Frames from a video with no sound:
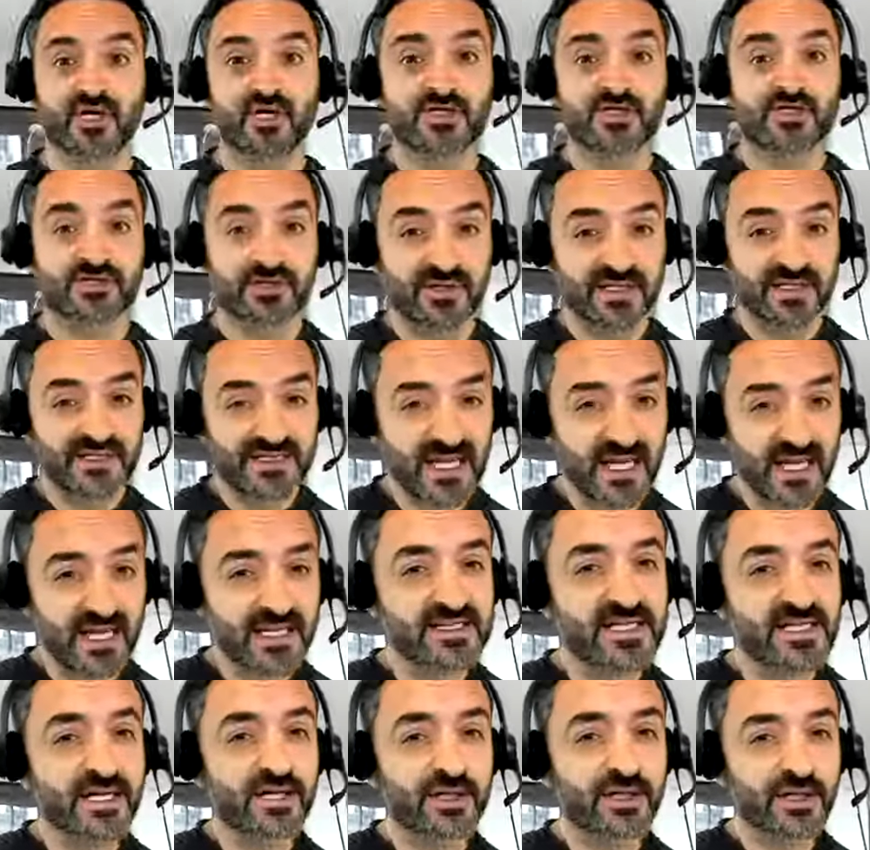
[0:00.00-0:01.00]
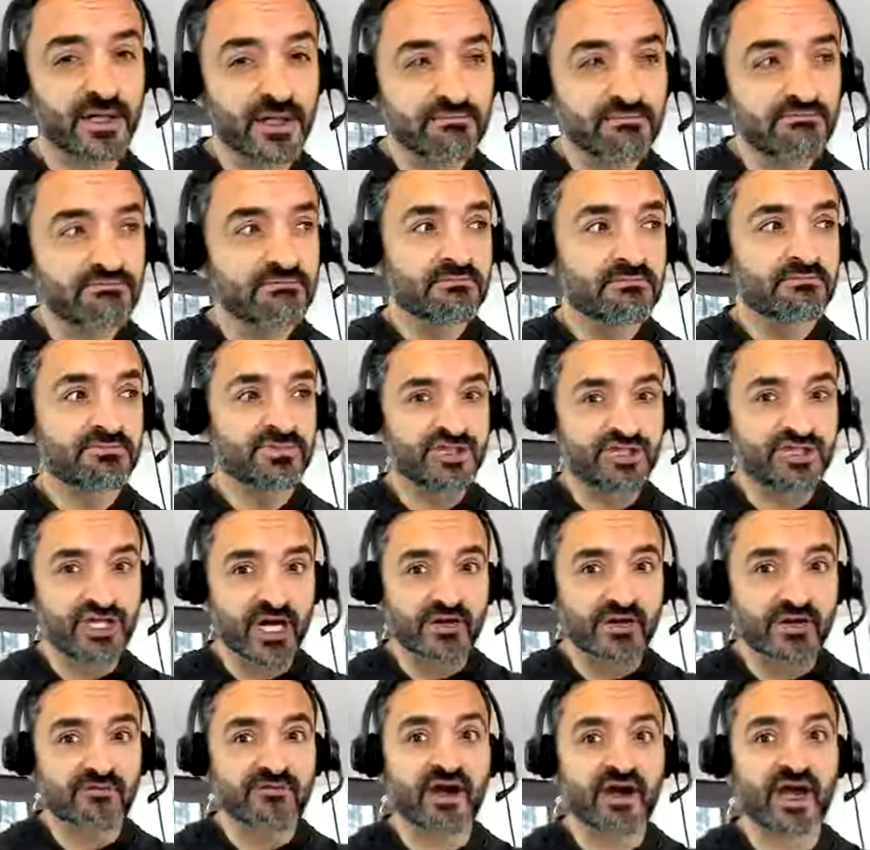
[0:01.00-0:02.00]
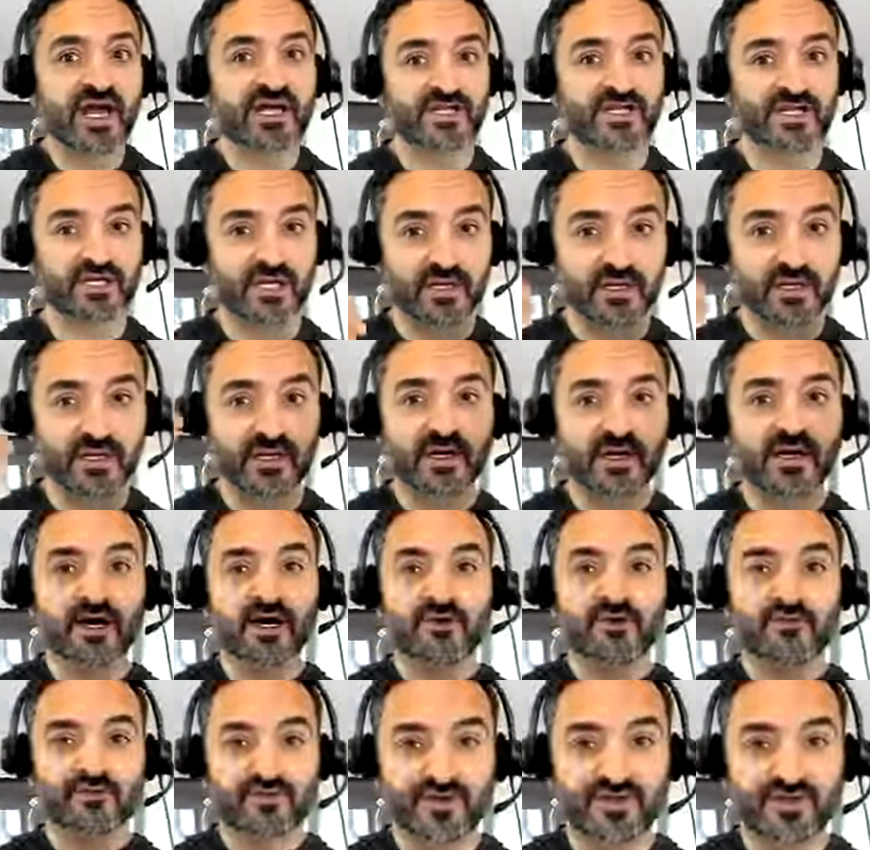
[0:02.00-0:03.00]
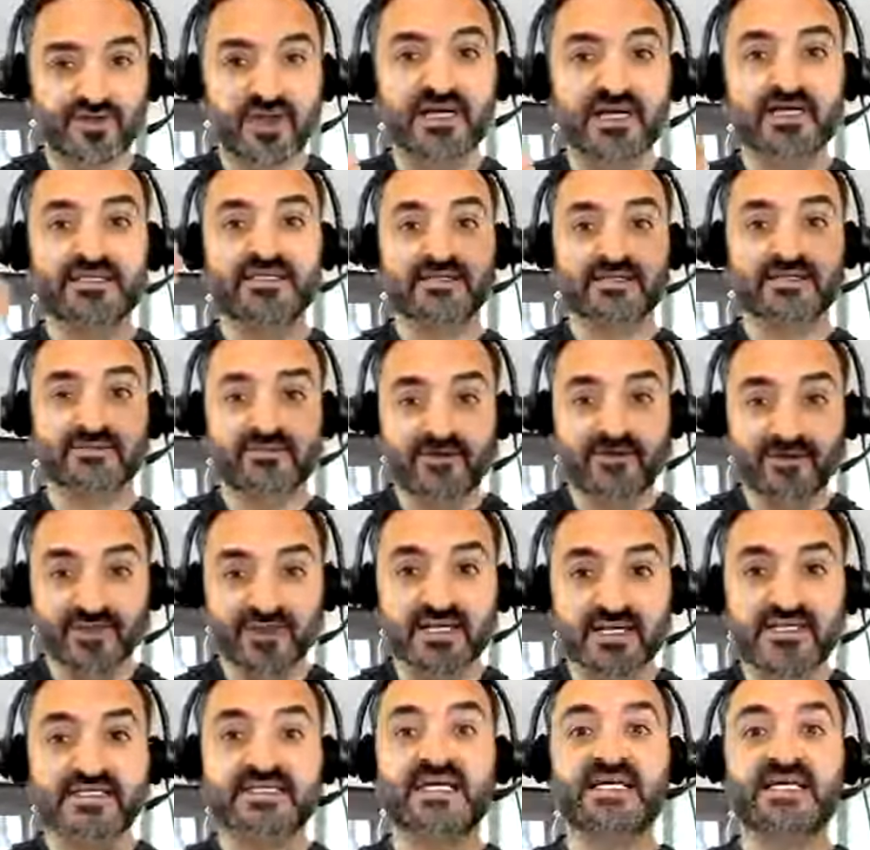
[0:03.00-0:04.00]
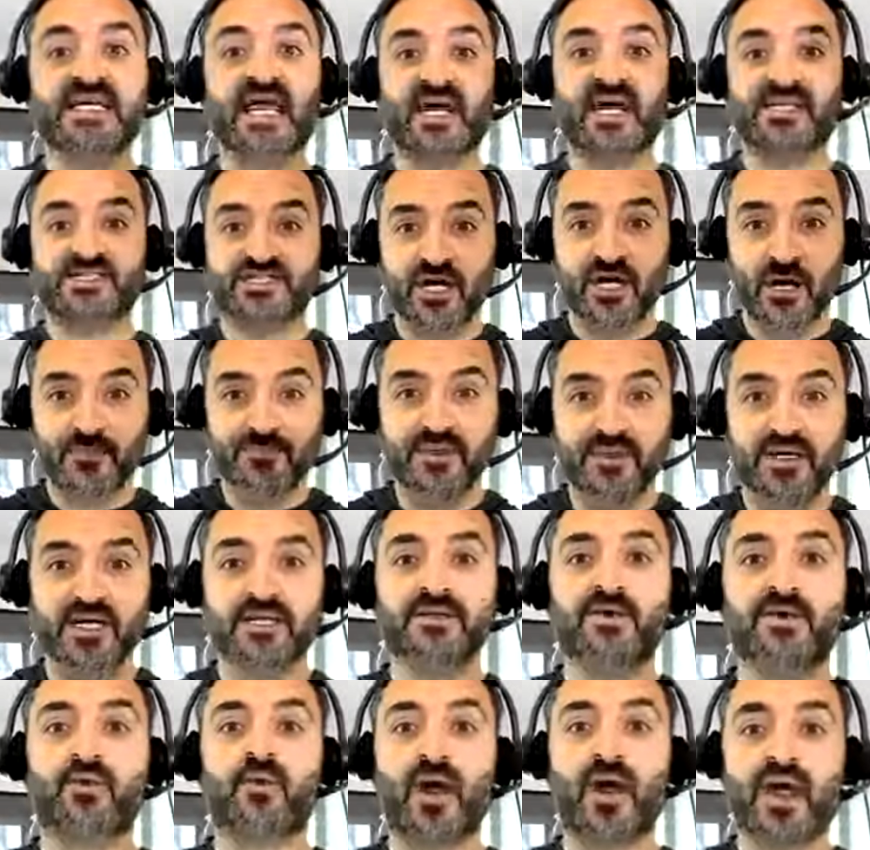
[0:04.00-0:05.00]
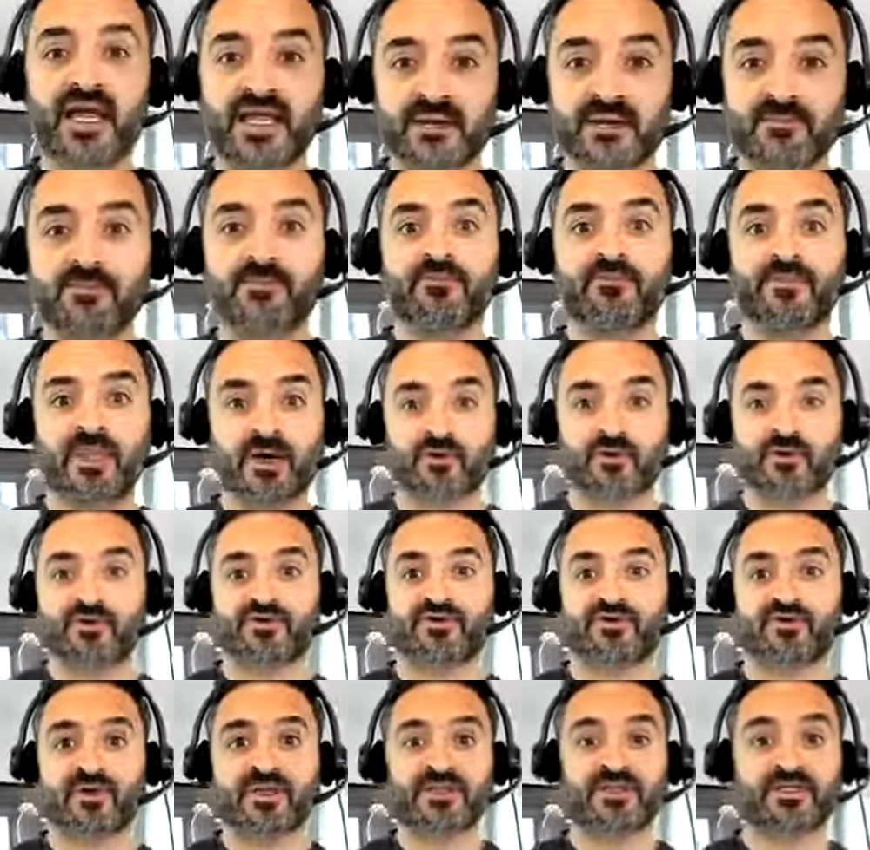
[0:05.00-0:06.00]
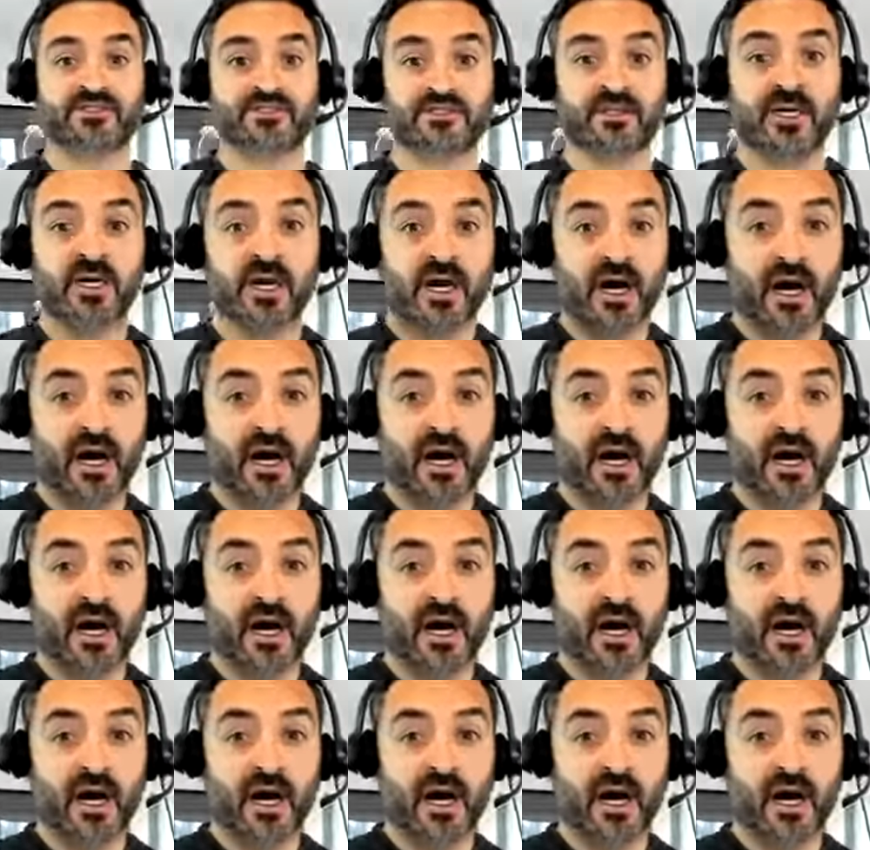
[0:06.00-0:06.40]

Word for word: So it takes a good generation for things for things to catch up in the way that we're doing things.